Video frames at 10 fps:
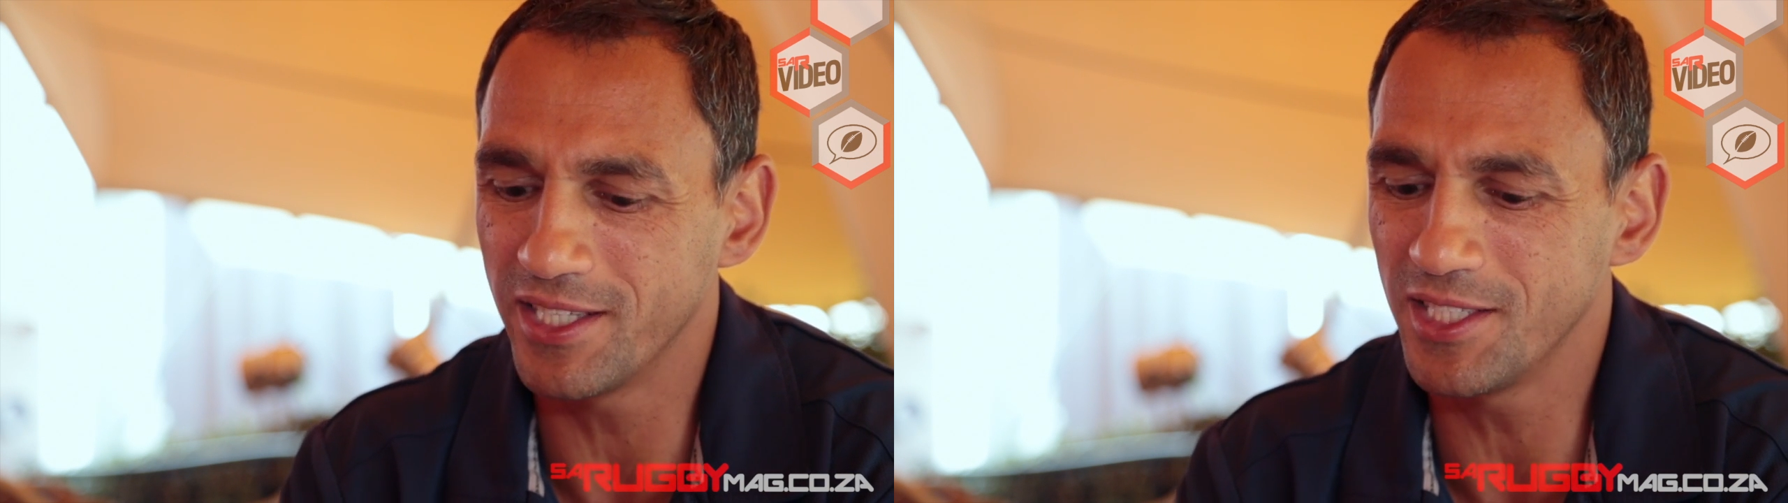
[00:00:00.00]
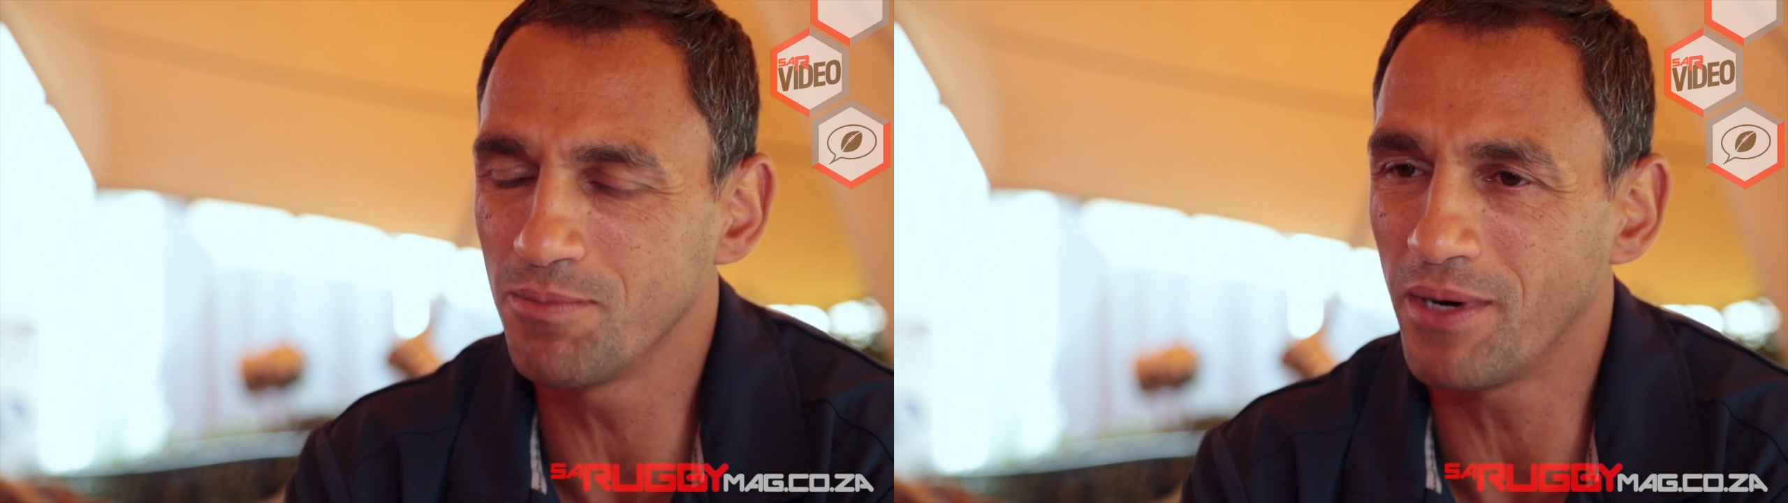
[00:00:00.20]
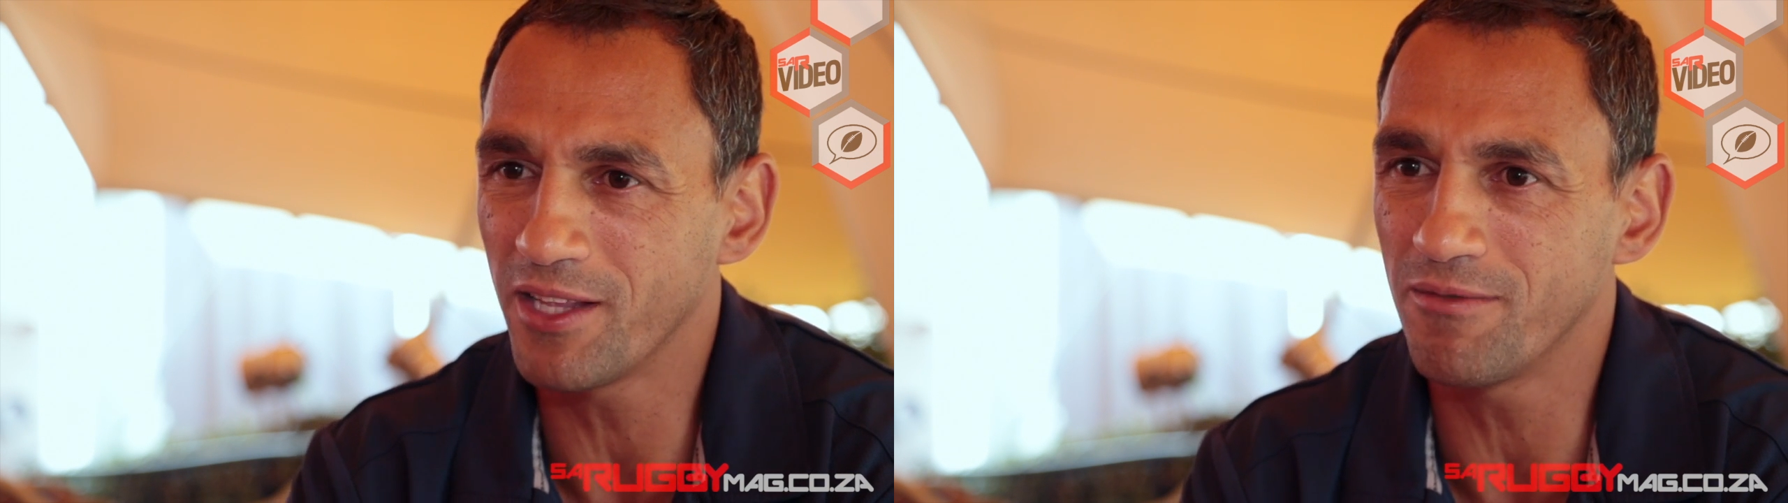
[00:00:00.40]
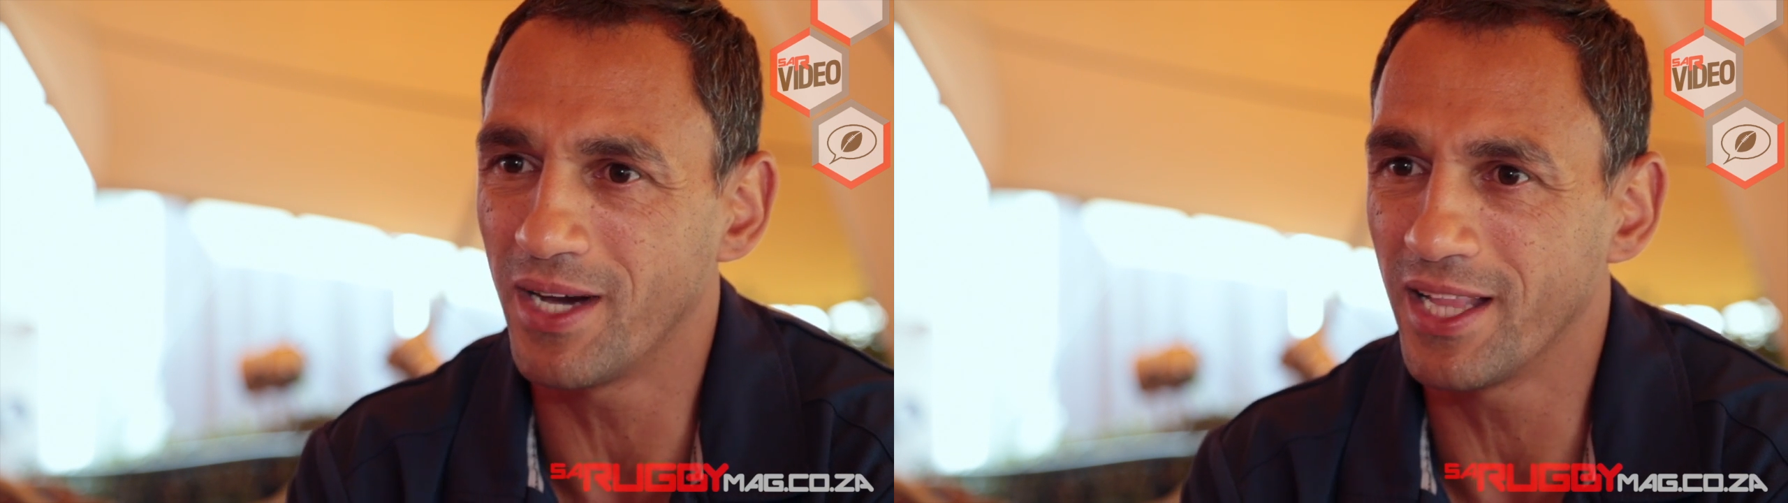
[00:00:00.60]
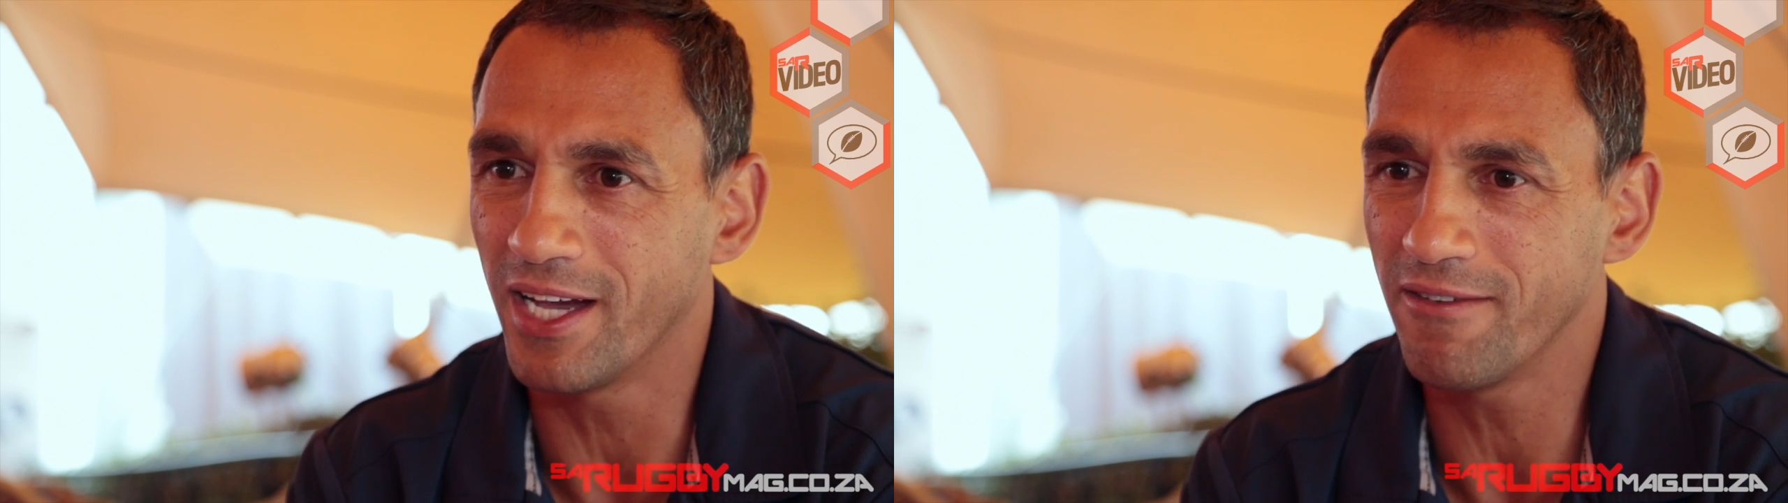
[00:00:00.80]
this is part of
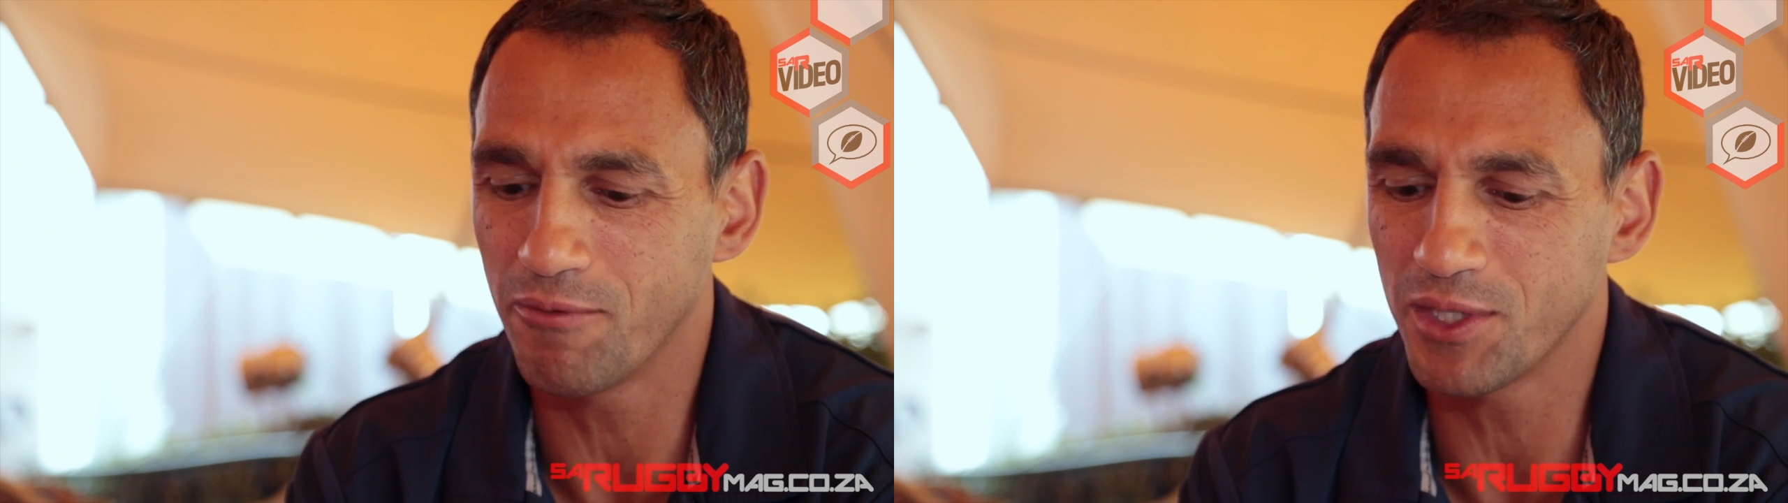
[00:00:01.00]
my life.